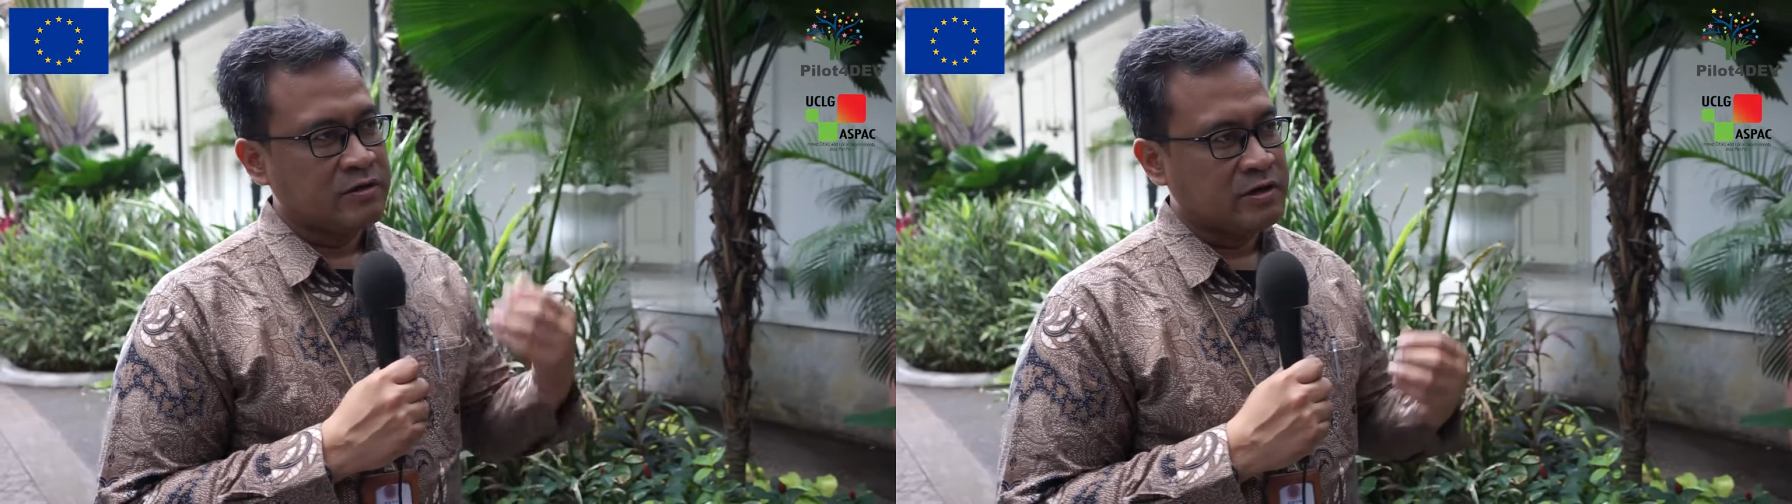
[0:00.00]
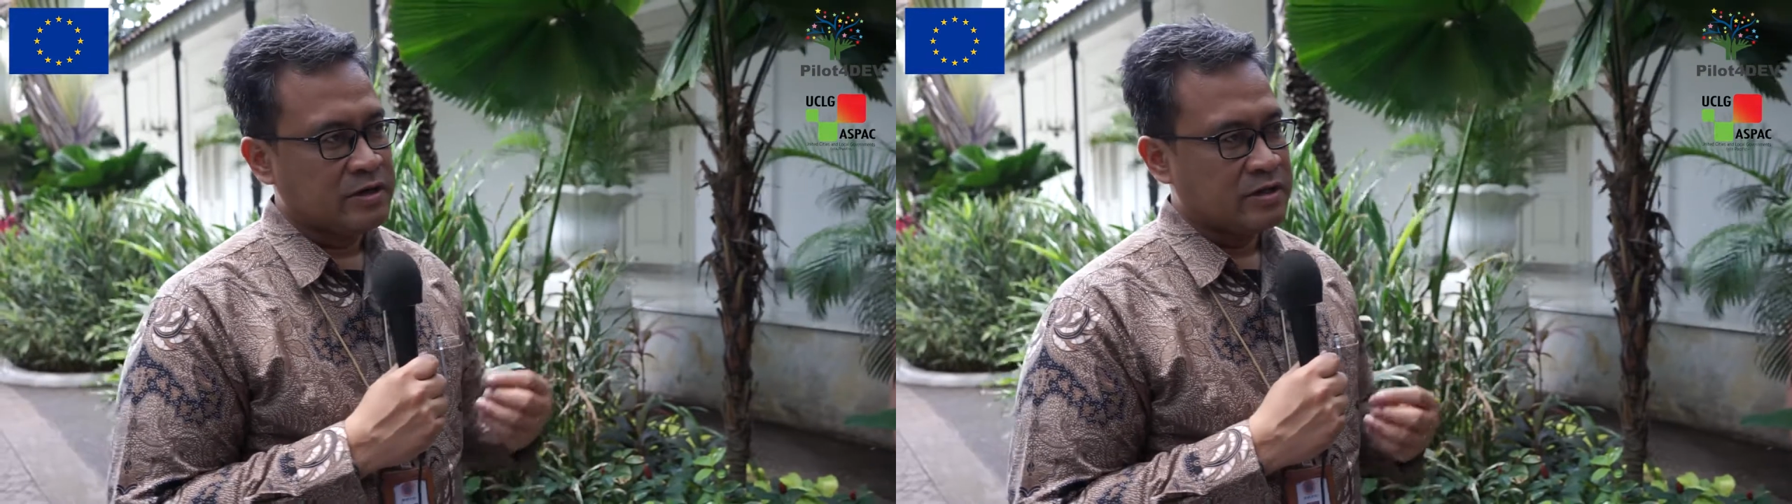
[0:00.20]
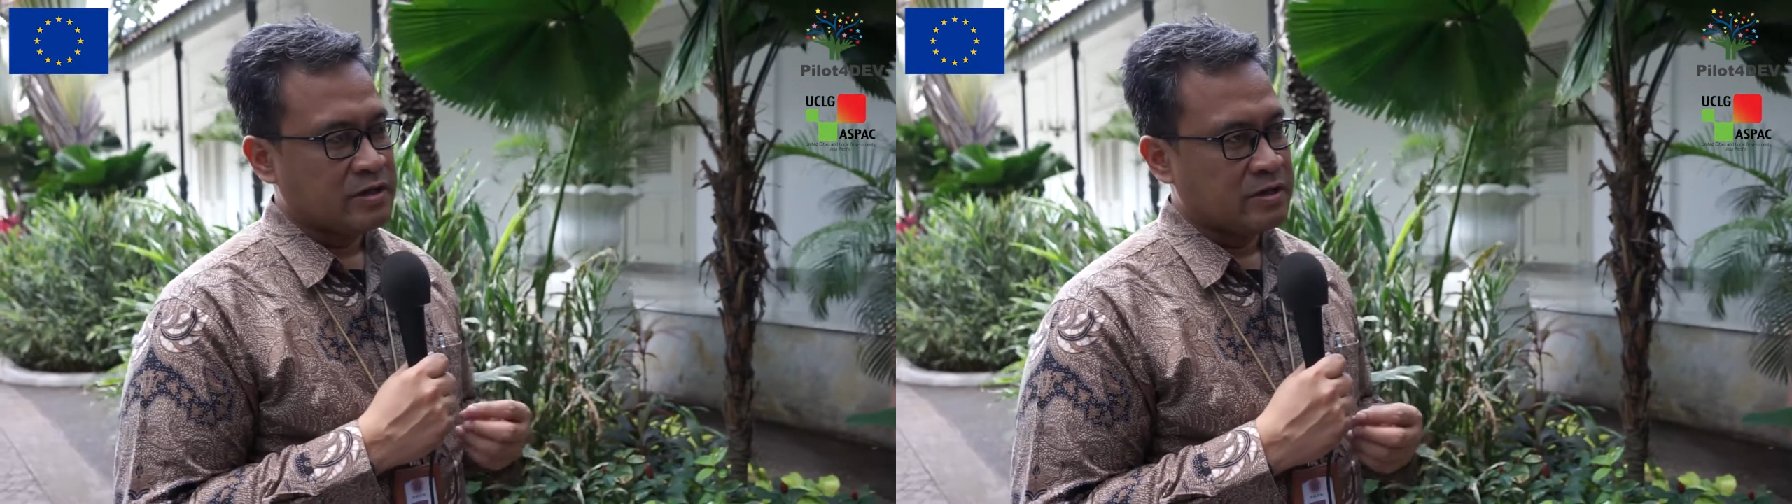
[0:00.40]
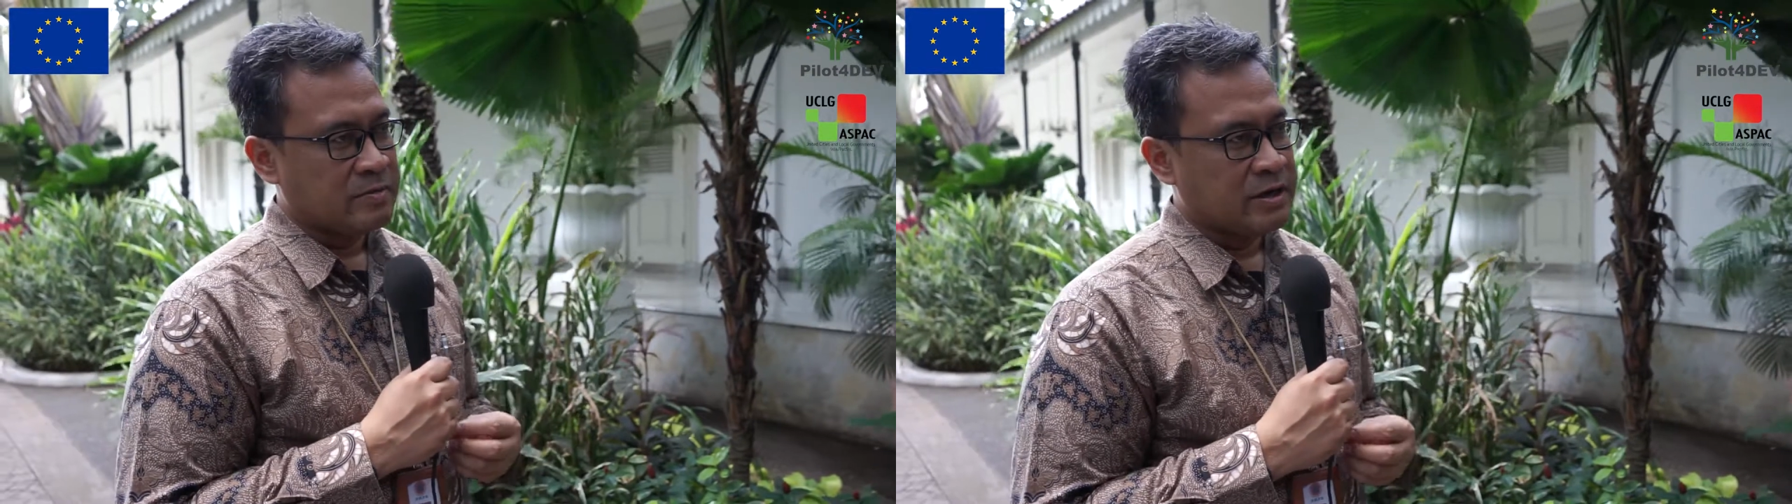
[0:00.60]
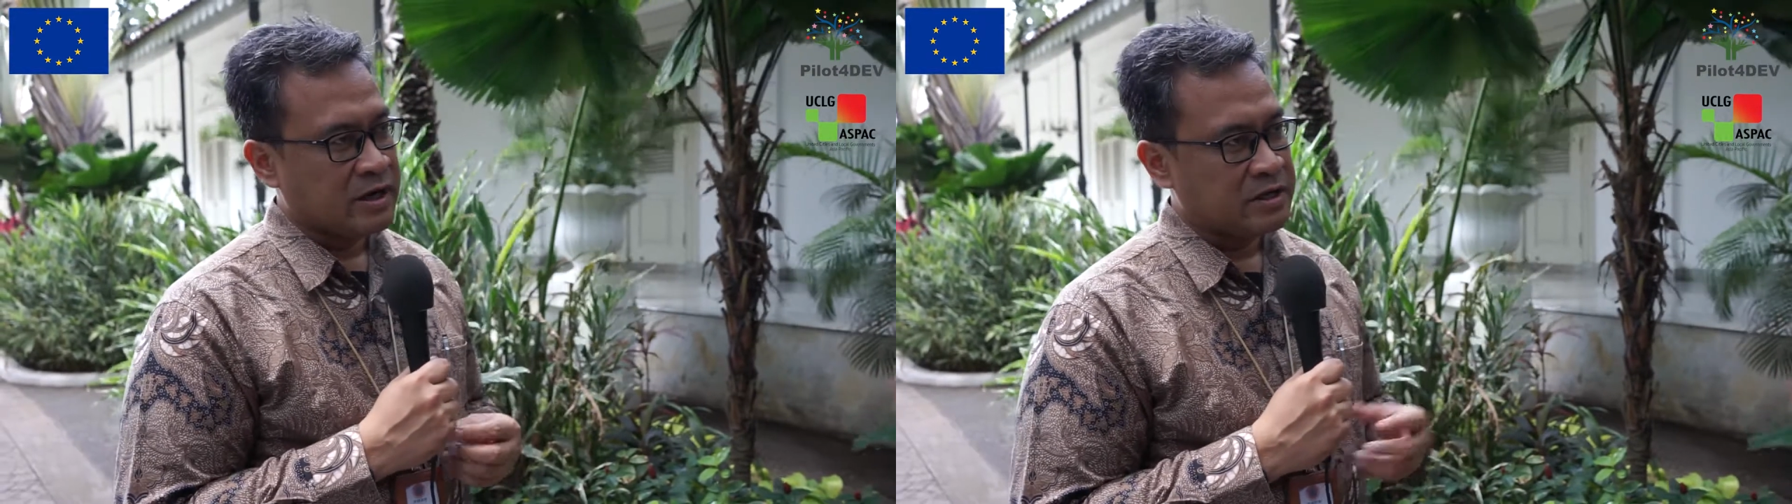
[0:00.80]
in the
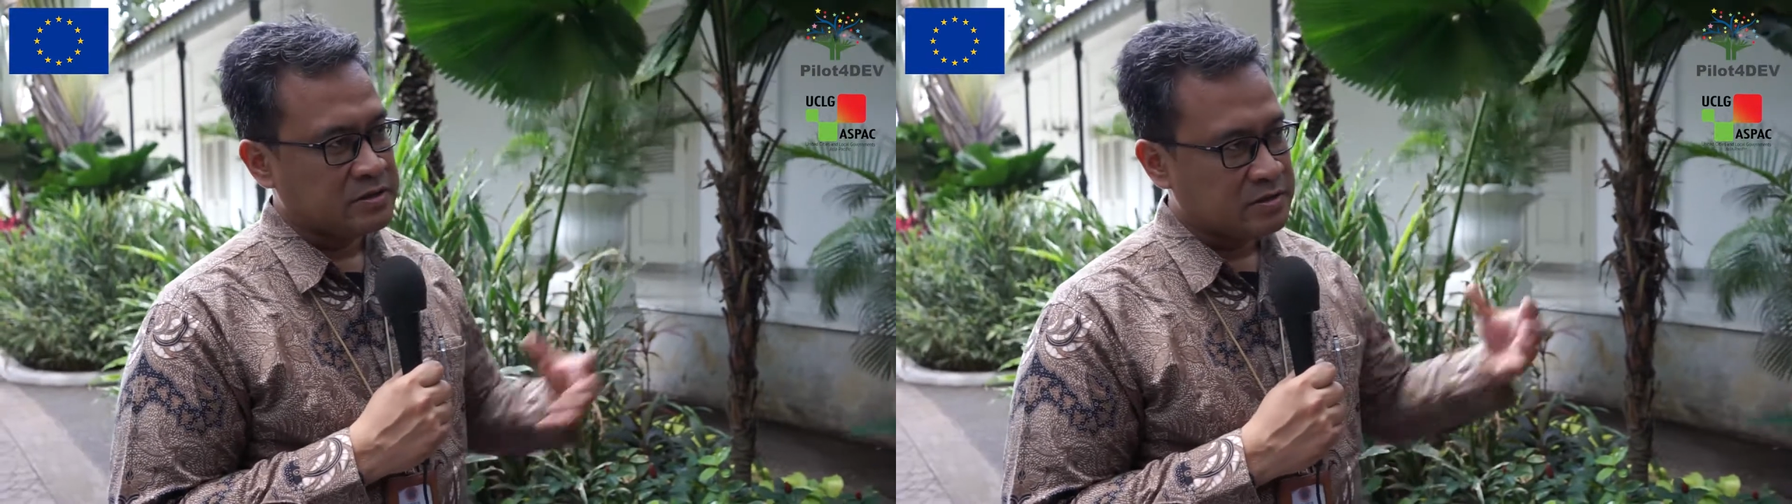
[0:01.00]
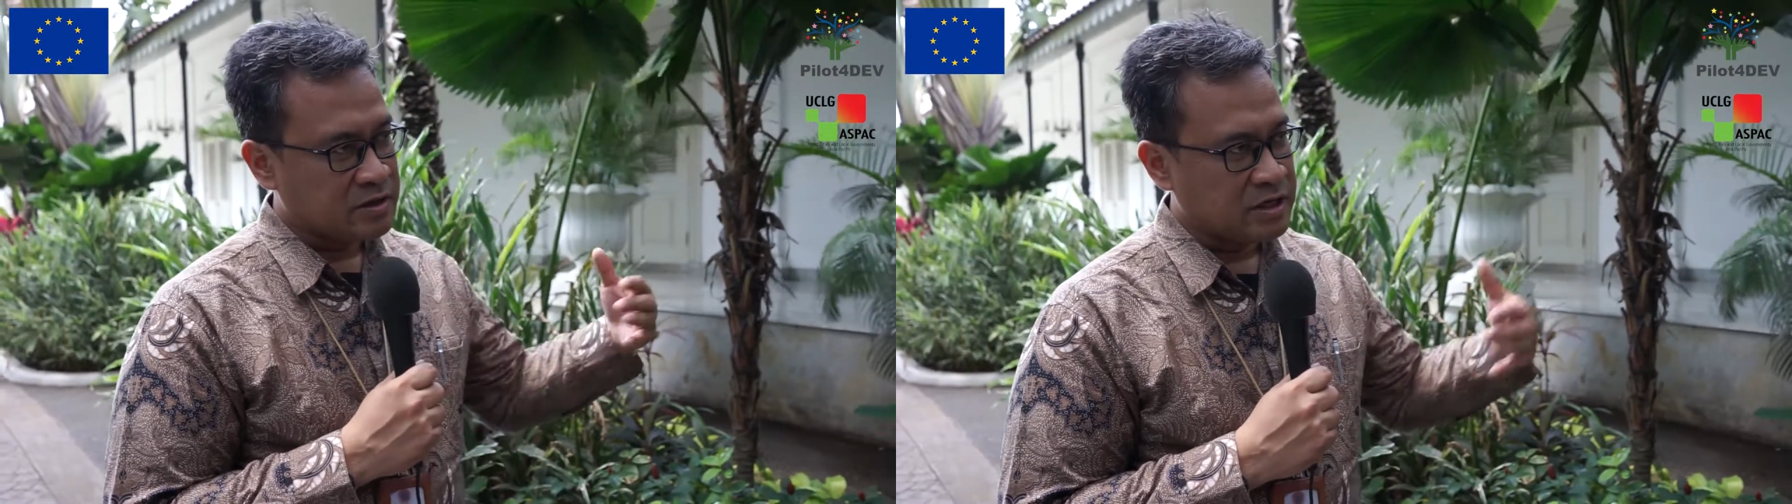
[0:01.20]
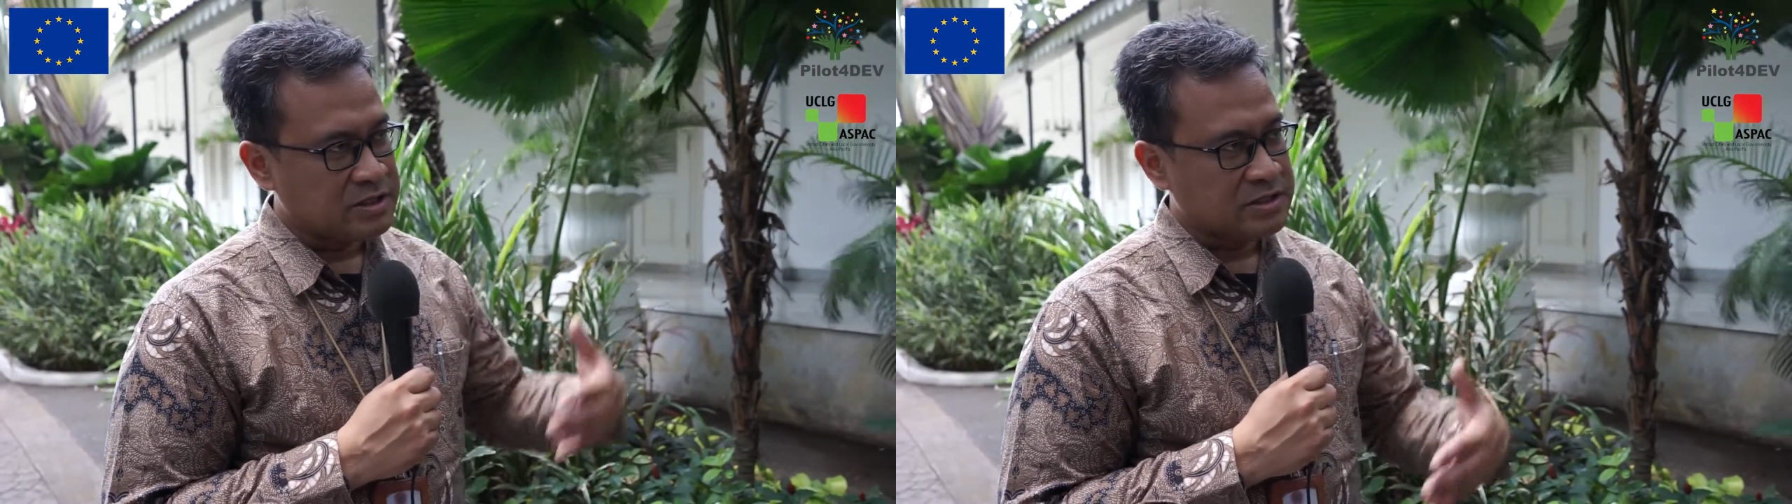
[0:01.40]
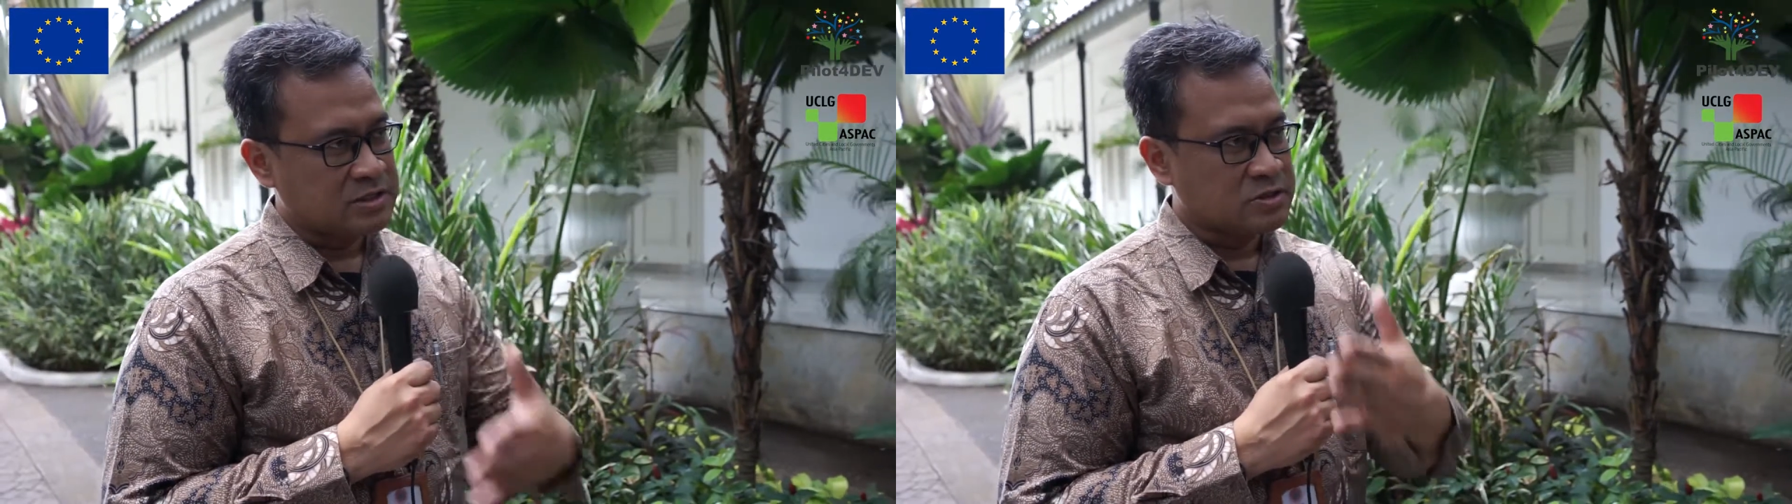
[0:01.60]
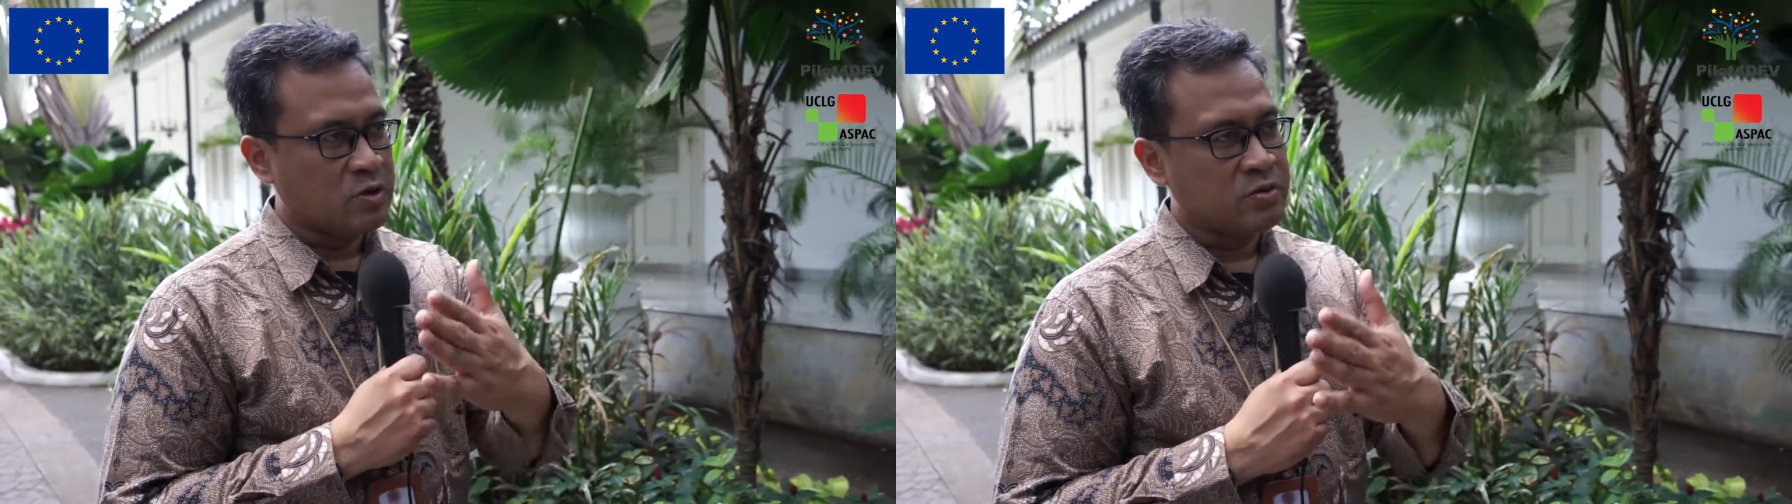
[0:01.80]

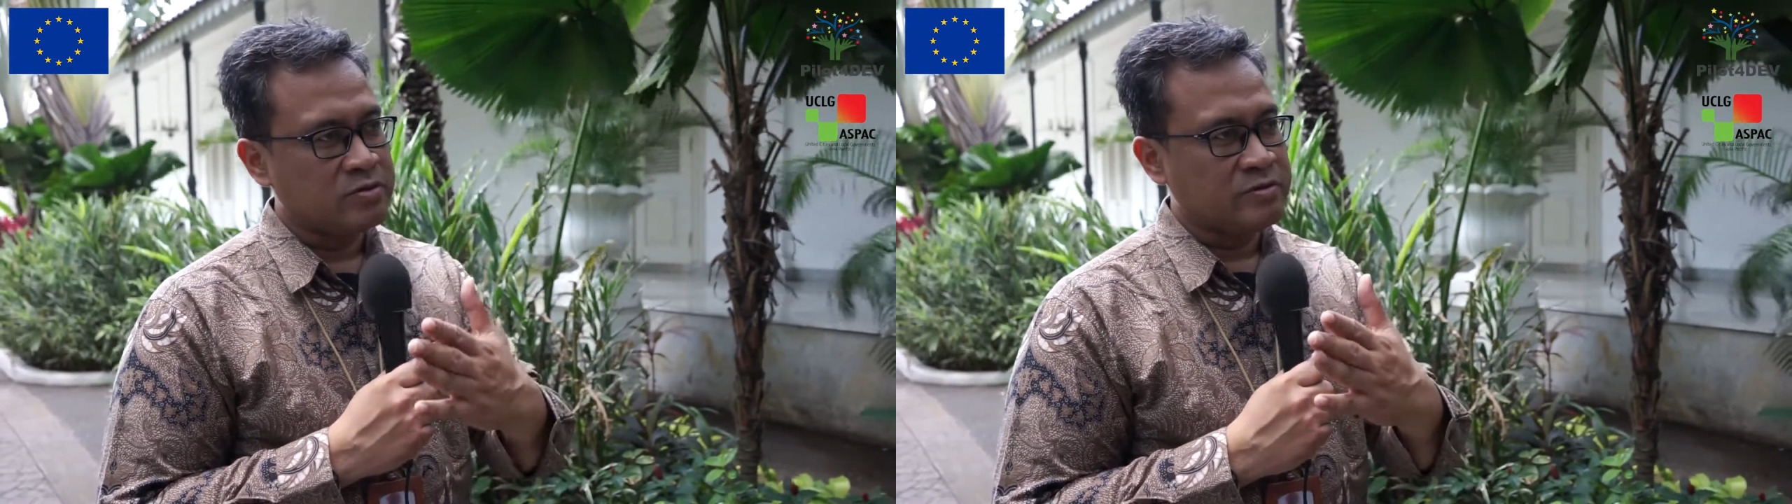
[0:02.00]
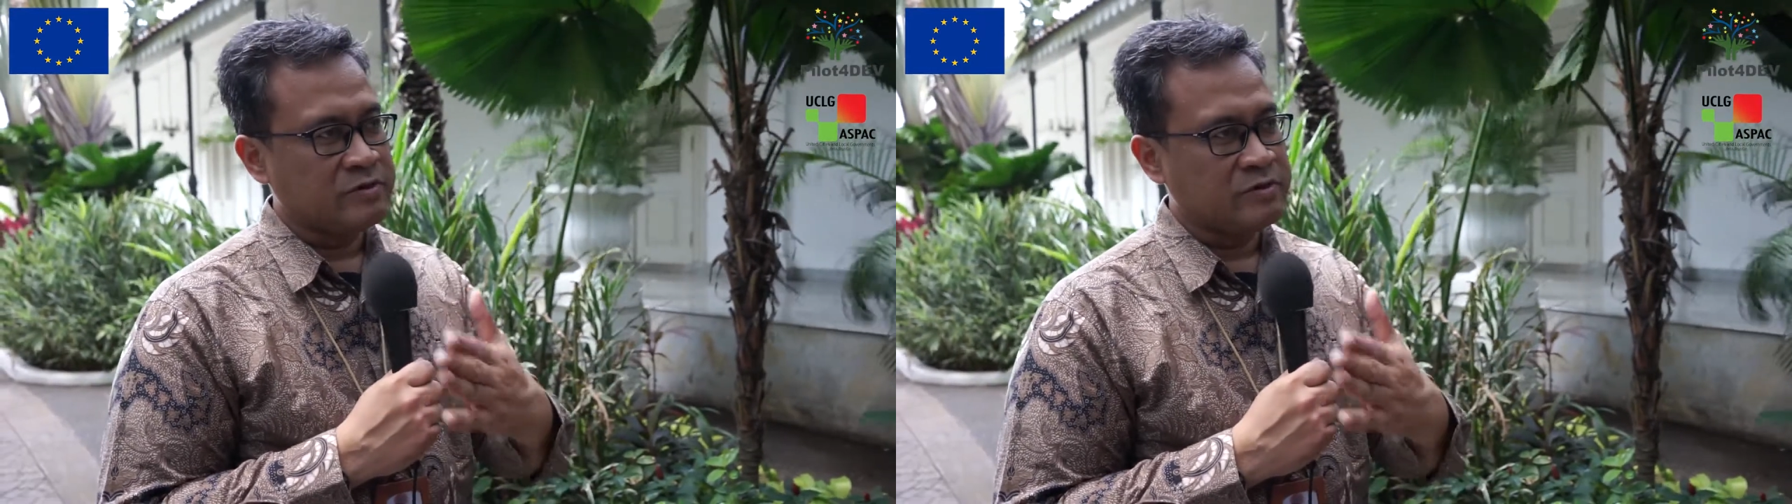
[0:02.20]
megatrust zone,